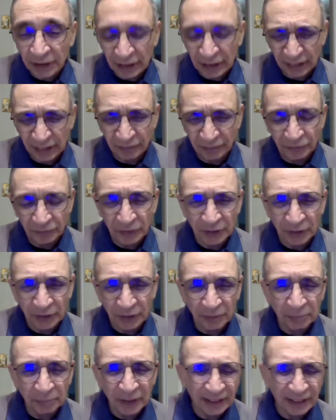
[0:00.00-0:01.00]
At first,
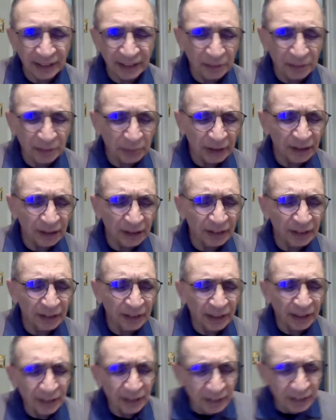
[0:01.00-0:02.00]
when he said Mr.
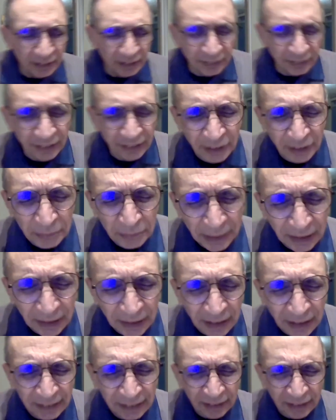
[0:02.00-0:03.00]
Irani, it didn't ring a bell.
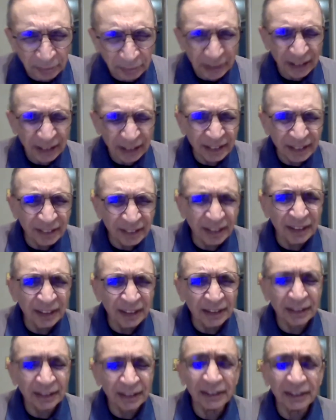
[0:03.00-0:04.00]
I said, Mr. Irani? He
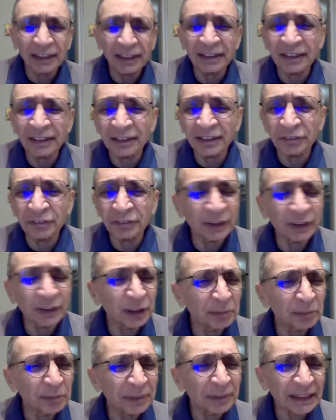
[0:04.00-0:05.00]
said, yes, his first
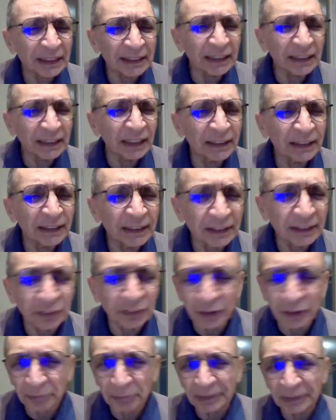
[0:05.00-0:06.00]
name is, I think, Adi or
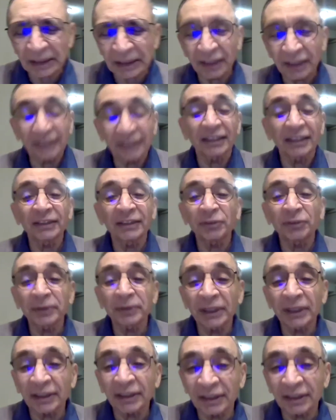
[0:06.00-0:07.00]
something. I said, oh,
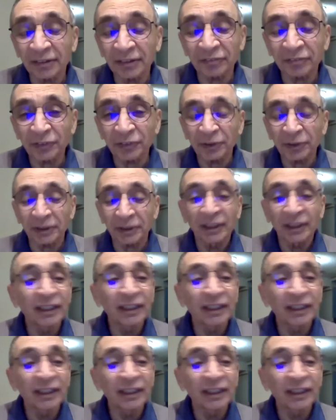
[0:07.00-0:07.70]
yes, of course.